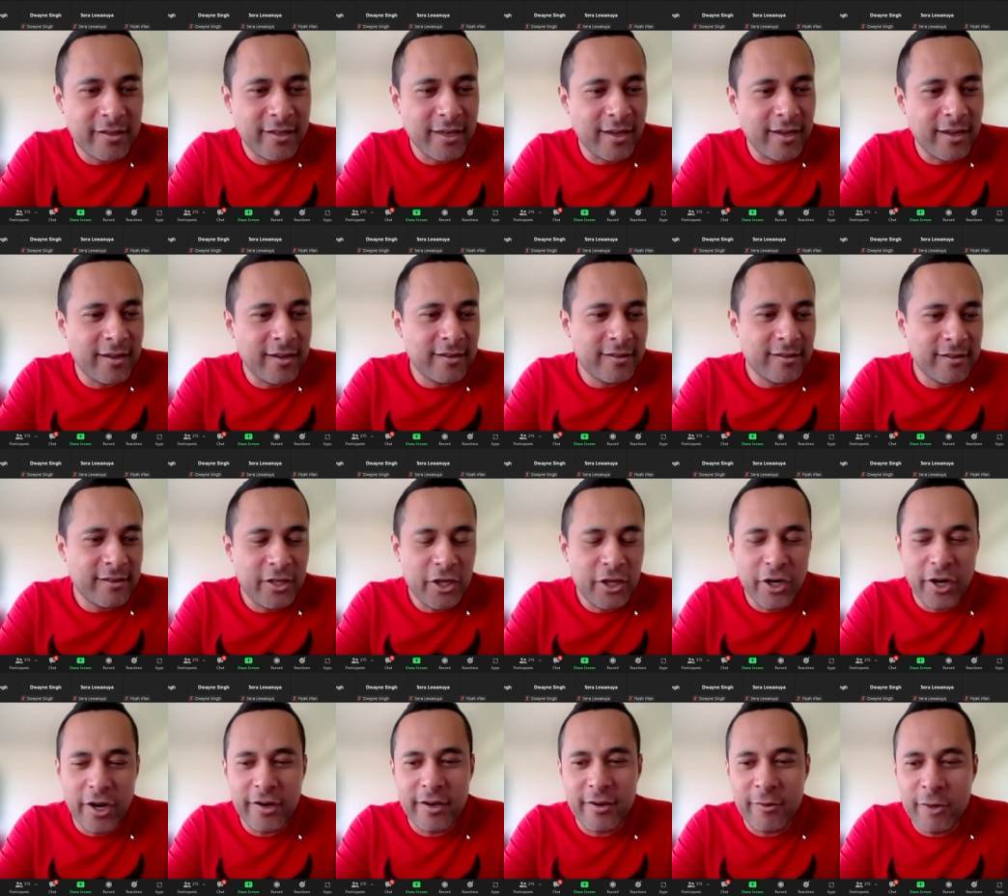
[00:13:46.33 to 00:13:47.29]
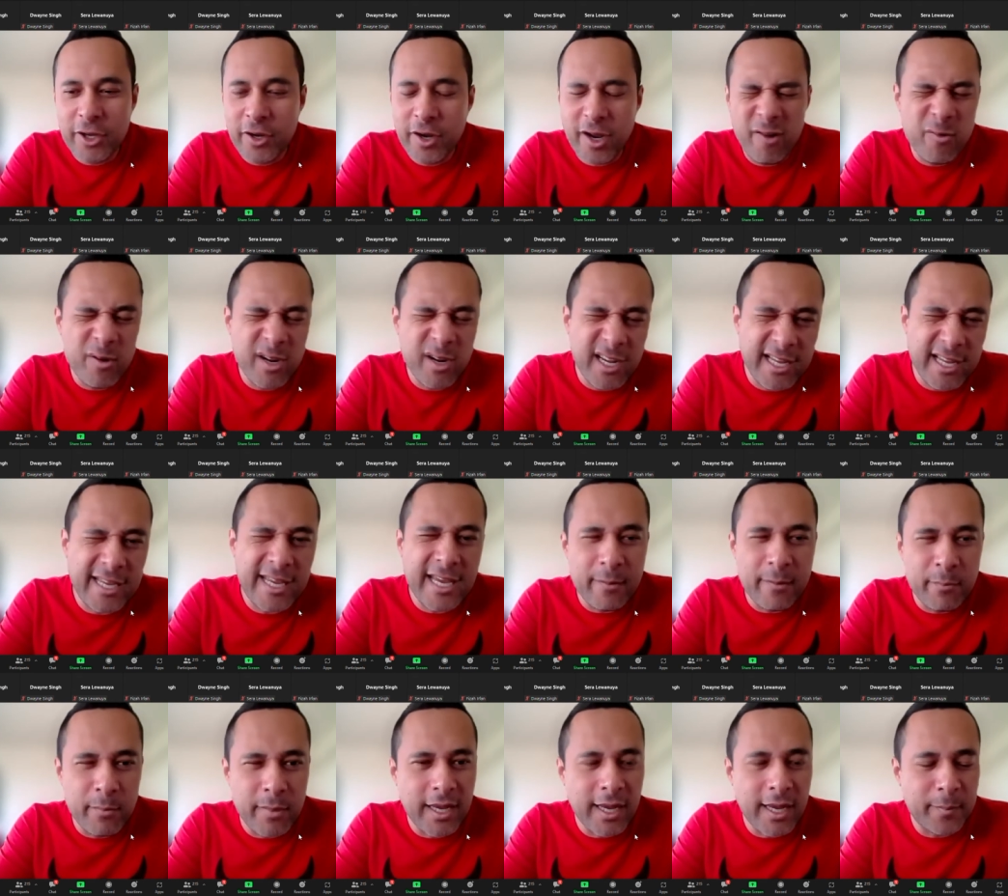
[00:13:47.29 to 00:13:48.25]
Yeah, you don't really
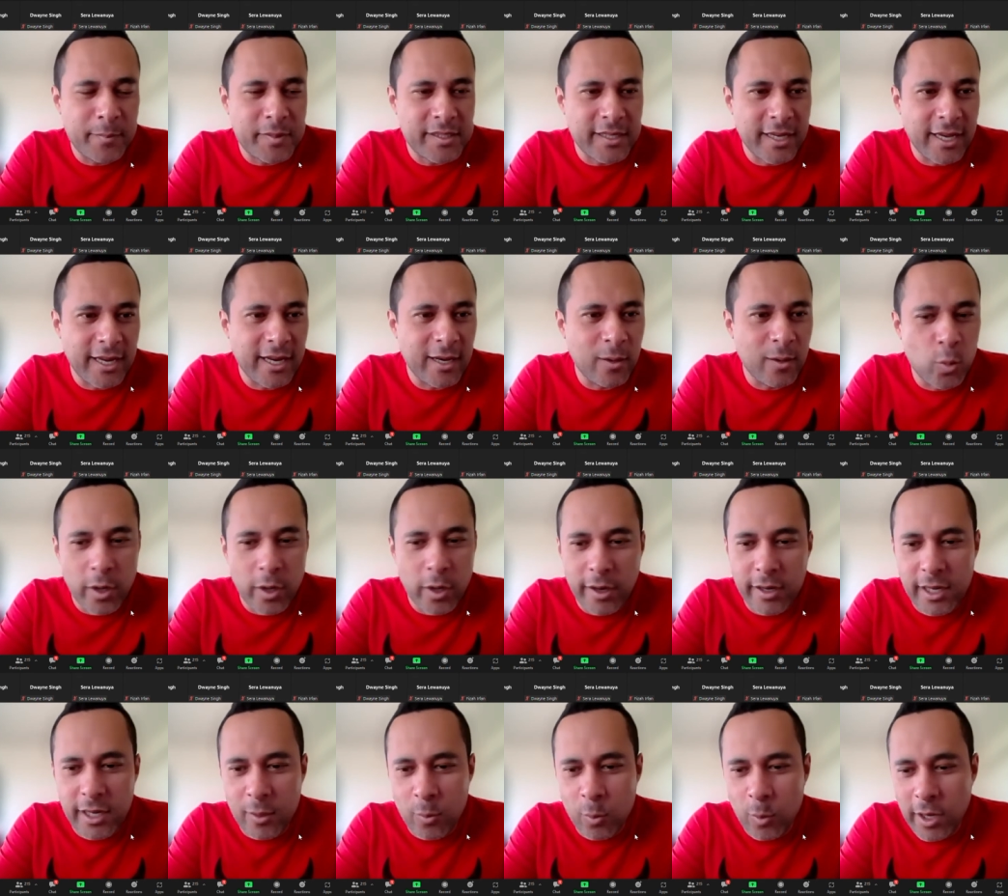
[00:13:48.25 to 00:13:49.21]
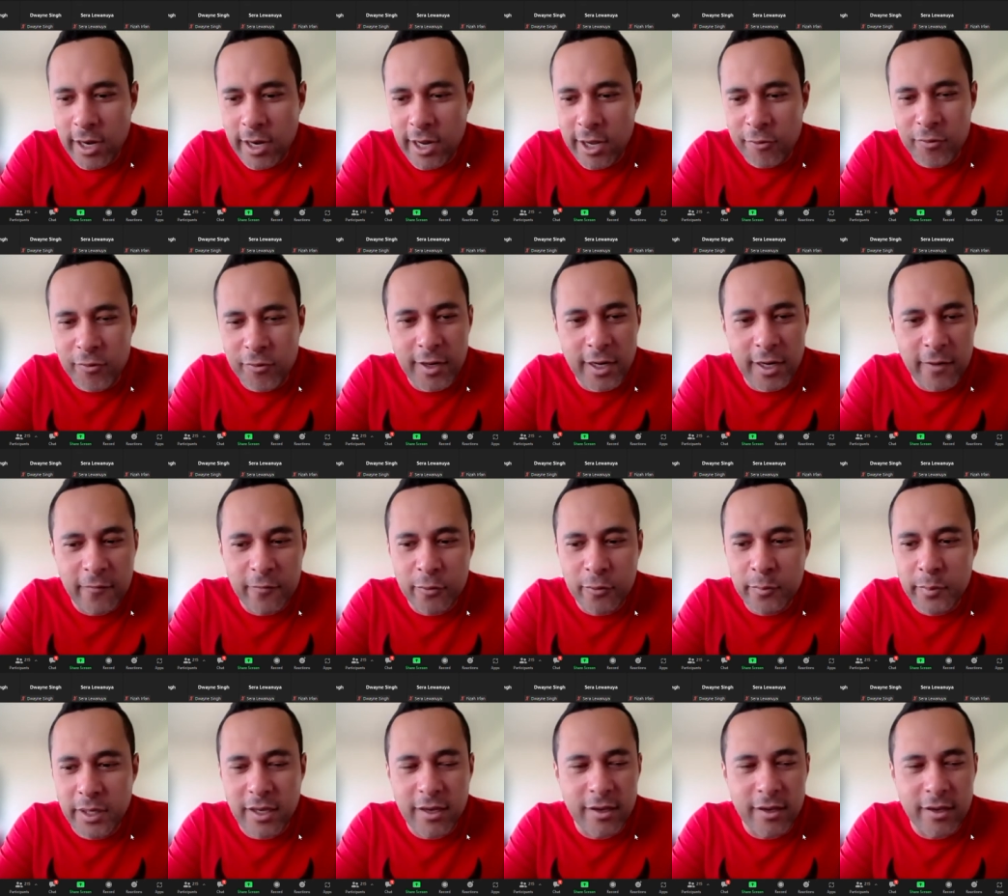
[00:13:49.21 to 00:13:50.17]
get me upset in 100 level
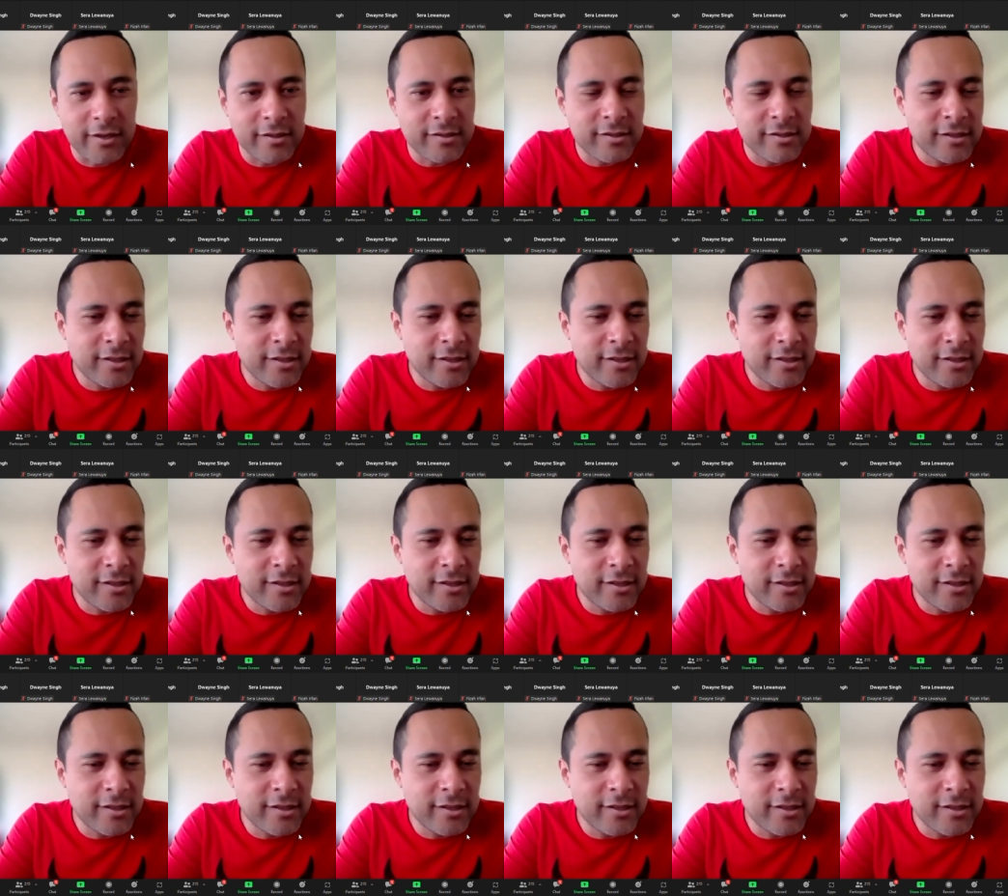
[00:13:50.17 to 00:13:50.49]
because